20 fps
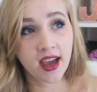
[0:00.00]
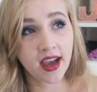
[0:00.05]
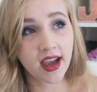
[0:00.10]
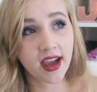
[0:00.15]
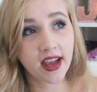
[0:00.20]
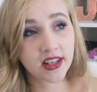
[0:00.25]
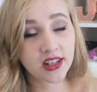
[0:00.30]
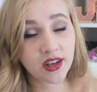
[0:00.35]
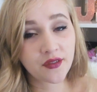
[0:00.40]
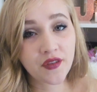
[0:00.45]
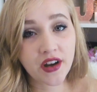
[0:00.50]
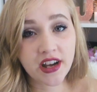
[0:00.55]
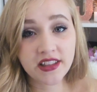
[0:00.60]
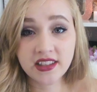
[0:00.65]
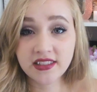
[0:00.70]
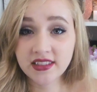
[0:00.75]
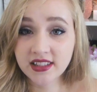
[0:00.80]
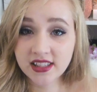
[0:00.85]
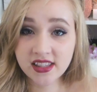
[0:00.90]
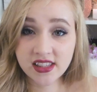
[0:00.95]
And I find
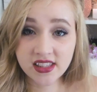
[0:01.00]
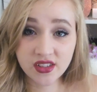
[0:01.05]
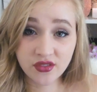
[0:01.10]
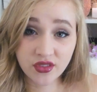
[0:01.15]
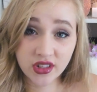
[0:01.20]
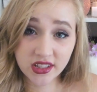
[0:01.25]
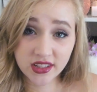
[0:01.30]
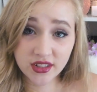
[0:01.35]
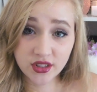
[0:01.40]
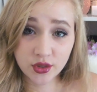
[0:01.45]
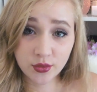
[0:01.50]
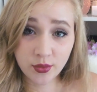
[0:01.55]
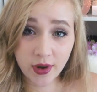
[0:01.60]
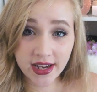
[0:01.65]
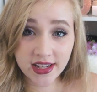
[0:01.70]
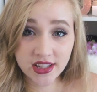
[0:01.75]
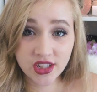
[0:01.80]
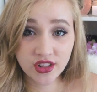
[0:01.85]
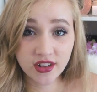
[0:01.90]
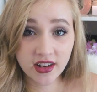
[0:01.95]
that this is a really good
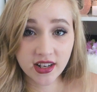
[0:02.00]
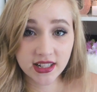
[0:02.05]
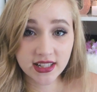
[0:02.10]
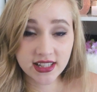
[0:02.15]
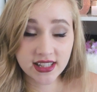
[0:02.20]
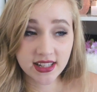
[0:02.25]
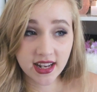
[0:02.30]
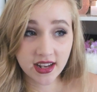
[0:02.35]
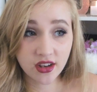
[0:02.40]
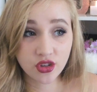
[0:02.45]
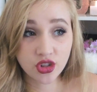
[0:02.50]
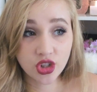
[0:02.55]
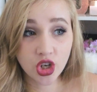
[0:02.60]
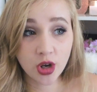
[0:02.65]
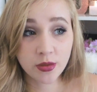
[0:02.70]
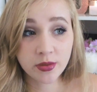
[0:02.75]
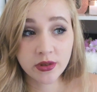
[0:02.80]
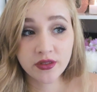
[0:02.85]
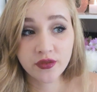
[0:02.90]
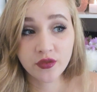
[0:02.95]
way to kind of stay on
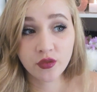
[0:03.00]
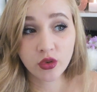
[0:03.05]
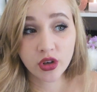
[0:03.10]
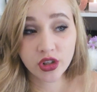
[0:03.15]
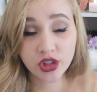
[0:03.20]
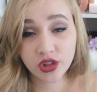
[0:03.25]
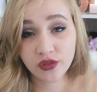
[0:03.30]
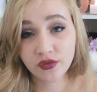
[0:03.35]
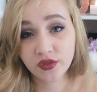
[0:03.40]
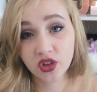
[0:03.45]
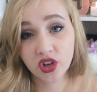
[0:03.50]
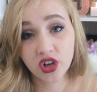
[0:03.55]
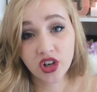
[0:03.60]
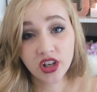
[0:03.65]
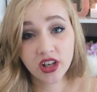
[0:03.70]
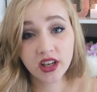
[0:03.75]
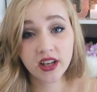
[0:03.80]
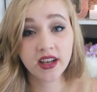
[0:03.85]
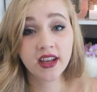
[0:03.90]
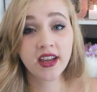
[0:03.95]
top of what you've
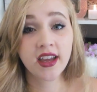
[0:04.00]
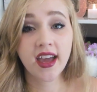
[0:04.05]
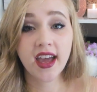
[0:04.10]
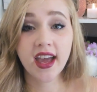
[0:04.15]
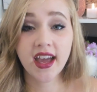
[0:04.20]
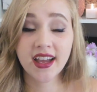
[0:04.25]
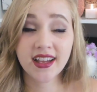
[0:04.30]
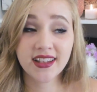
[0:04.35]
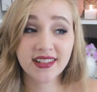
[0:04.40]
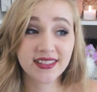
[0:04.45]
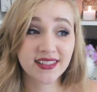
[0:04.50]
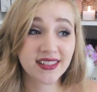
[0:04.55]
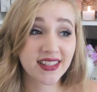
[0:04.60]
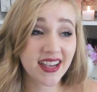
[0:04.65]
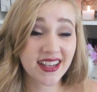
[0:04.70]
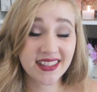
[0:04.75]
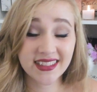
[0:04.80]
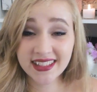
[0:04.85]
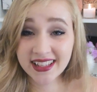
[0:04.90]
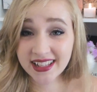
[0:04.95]
got. And
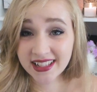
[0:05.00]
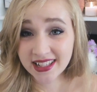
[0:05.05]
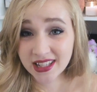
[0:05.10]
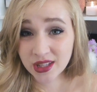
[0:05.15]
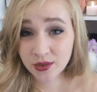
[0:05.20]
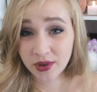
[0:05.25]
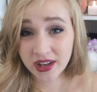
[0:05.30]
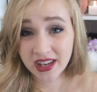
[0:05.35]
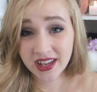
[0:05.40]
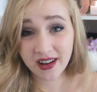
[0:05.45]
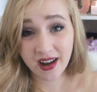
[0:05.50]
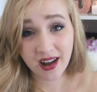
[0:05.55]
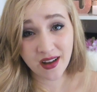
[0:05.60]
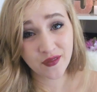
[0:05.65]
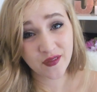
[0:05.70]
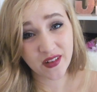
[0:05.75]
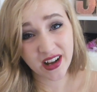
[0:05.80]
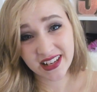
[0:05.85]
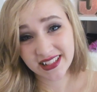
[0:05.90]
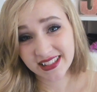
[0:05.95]
at the end of the week, I
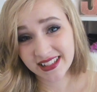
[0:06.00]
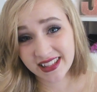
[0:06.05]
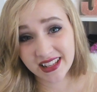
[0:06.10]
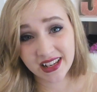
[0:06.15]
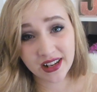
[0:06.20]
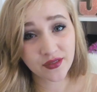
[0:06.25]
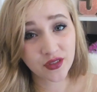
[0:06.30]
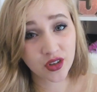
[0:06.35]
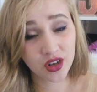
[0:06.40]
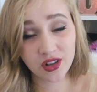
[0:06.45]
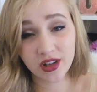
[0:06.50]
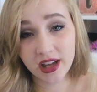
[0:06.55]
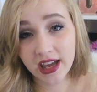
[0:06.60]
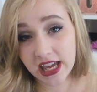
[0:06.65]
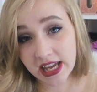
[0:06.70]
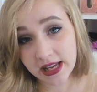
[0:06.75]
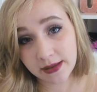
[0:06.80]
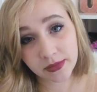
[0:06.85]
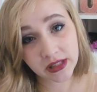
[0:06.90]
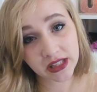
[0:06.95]
find that I've got
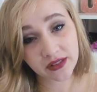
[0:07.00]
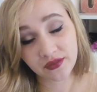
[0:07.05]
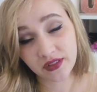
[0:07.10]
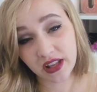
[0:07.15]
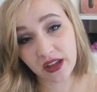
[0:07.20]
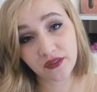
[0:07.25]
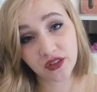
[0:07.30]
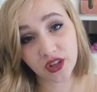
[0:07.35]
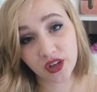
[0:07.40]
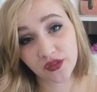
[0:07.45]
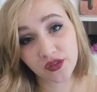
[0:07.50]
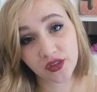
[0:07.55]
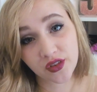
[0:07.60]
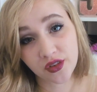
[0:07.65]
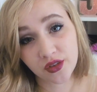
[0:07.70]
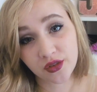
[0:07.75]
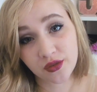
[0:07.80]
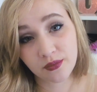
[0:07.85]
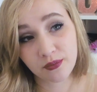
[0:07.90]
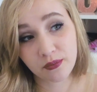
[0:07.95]
heaps of
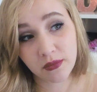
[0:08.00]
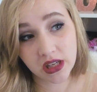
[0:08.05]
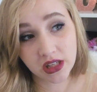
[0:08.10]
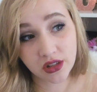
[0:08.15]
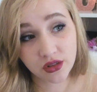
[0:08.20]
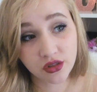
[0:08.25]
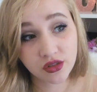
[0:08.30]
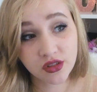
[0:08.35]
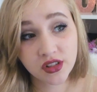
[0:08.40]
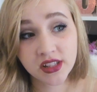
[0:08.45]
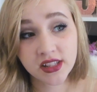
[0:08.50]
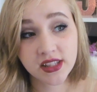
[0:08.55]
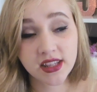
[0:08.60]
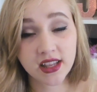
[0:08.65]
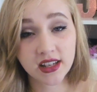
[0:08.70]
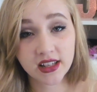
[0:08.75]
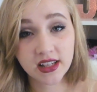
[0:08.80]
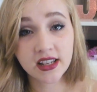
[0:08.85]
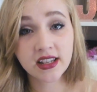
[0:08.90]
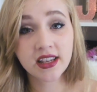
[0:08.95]
leftover meals
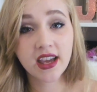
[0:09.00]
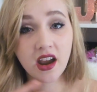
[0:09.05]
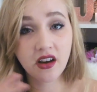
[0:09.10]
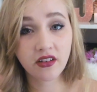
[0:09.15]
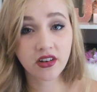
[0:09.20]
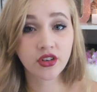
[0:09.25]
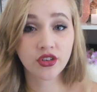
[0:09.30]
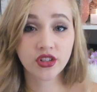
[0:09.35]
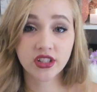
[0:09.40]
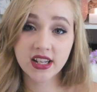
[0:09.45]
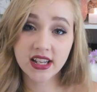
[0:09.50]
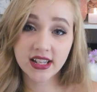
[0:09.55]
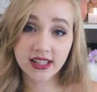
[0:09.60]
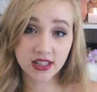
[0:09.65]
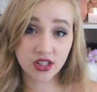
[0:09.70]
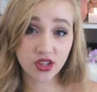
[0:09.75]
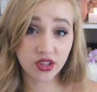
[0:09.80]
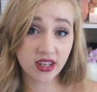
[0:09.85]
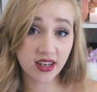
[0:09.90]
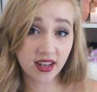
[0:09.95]
that can carry on
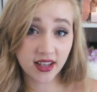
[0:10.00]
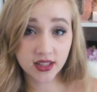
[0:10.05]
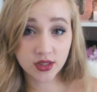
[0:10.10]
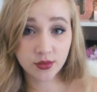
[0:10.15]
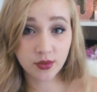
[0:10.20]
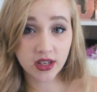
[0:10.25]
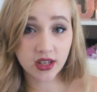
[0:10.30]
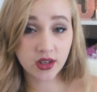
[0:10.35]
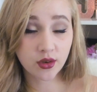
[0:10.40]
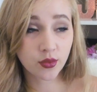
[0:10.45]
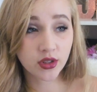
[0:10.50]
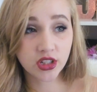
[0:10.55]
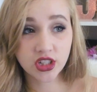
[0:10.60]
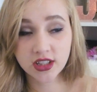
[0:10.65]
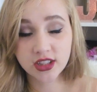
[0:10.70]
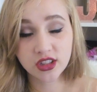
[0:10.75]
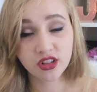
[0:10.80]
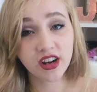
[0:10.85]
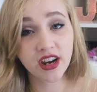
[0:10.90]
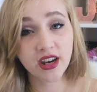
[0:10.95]
into the next week, which
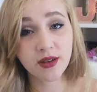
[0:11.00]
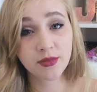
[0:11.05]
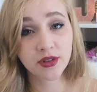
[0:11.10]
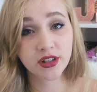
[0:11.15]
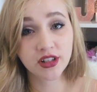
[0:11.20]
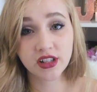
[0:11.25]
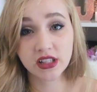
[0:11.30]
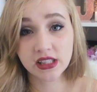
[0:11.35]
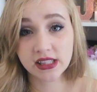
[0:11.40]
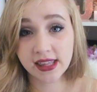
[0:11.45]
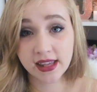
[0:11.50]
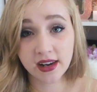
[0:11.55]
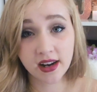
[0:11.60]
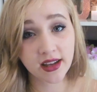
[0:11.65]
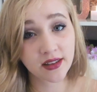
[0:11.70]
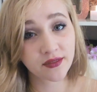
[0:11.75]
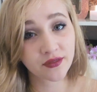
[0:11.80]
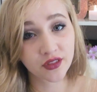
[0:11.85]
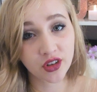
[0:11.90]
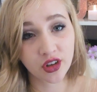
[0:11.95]
is great because then
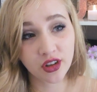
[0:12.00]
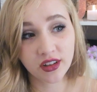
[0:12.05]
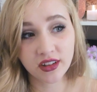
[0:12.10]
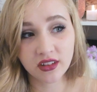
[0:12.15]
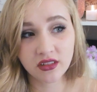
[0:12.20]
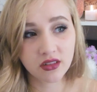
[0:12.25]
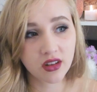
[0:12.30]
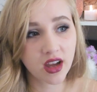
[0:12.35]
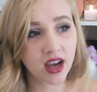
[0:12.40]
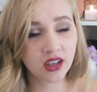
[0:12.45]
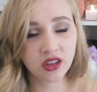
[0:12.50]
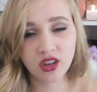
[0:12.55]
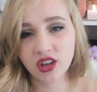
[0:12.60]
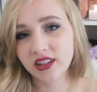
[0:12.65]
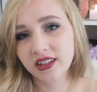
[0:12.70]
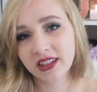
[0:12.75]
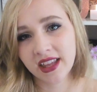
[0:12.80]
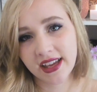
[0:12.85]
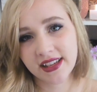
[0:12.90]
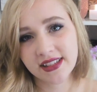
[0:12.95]
I've got a
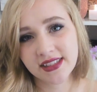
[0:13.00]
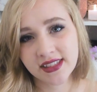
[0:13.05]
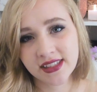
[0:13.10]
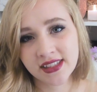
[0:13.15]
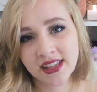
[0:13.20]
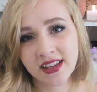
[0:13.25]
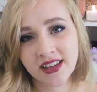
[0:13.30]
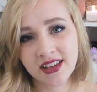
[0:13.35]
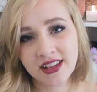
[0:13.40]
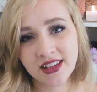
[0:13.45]
lot less